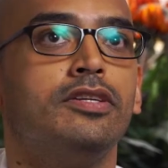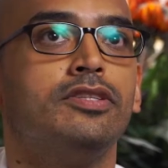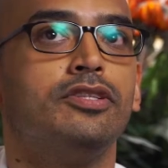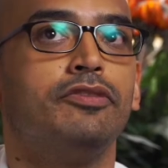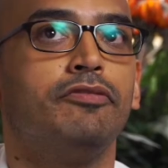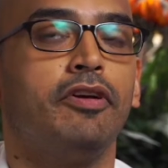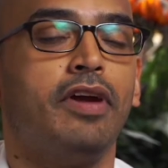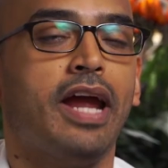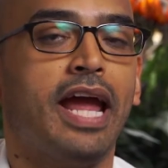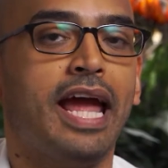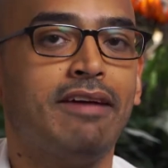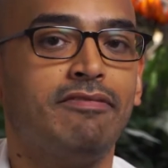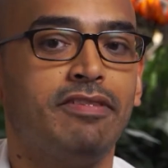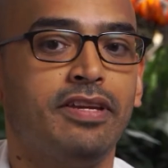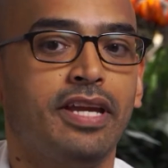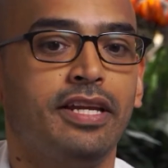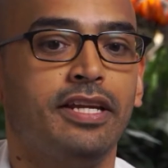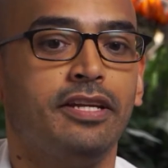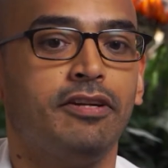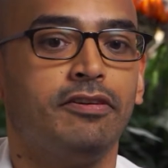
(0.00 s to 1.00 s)
So if you're
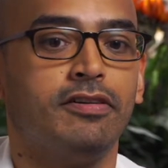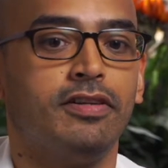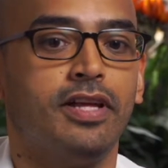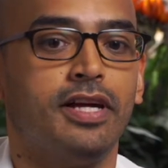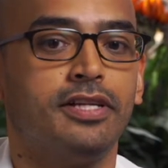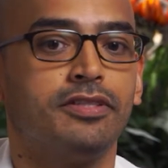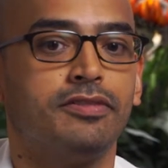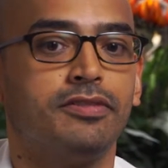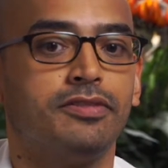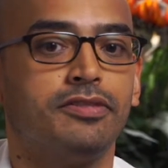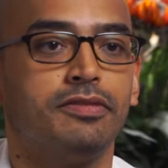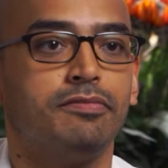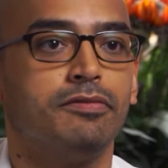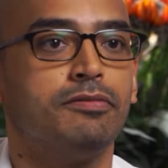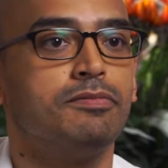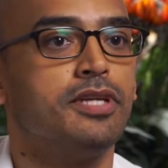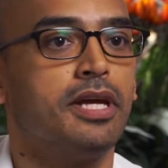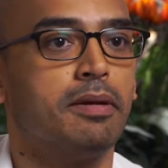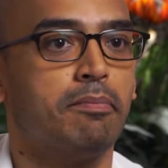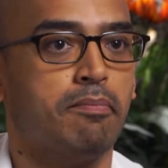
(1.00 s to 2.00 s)
having any neurological
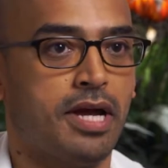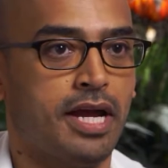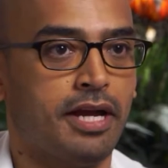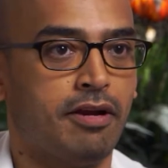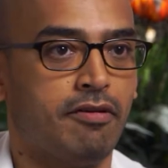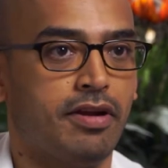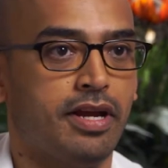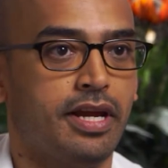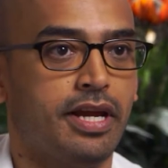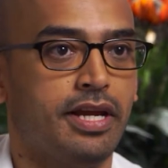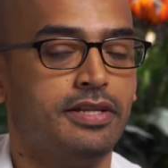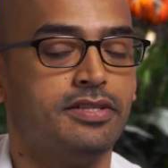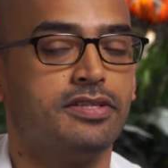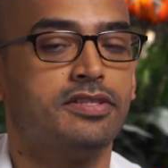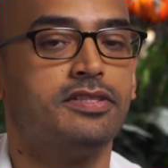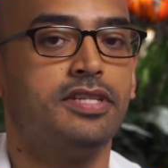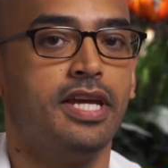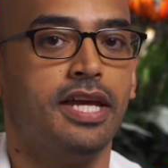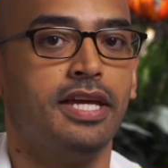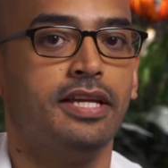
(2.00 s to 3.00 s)
symptoms like
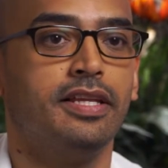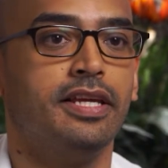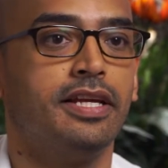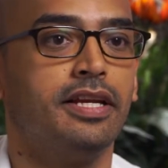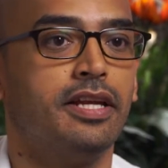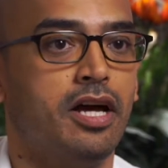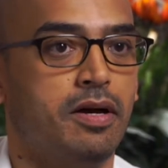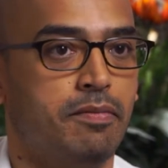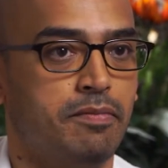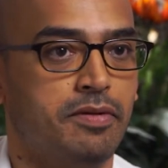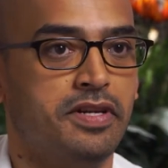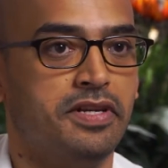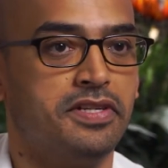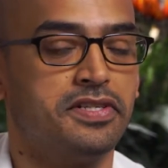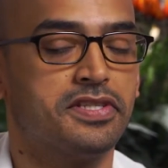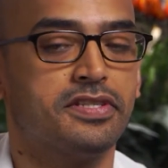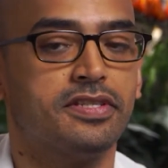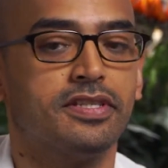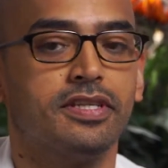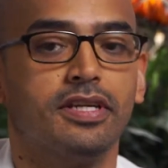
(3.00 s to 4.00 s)
migraines, tingling,
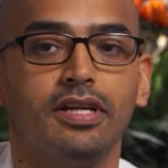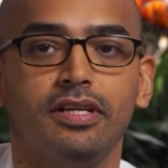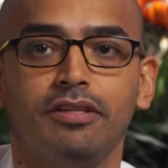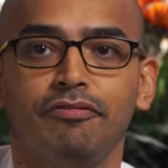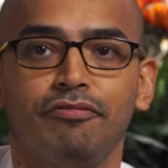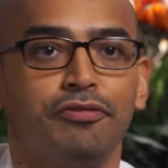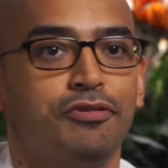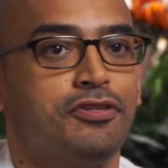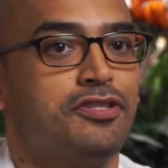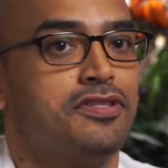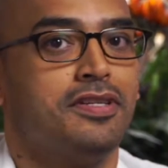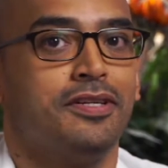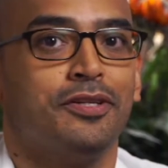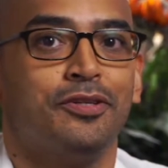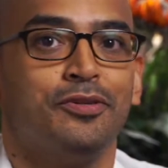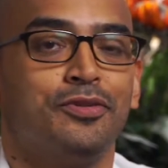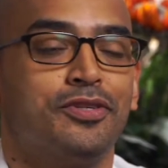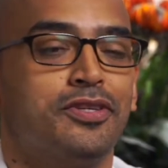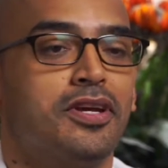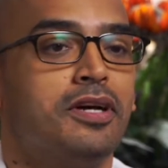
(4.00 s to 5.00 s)
numbness, the first thing
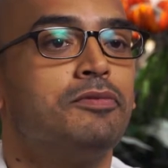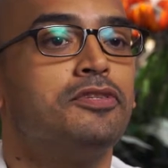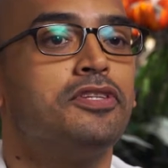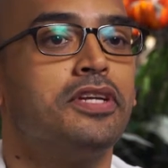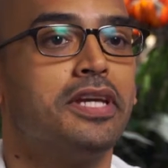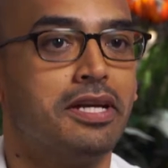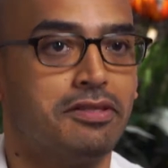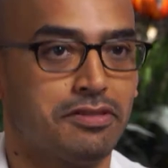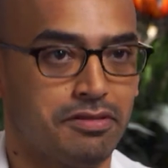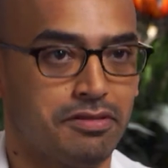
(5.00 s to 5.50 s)
to do is come see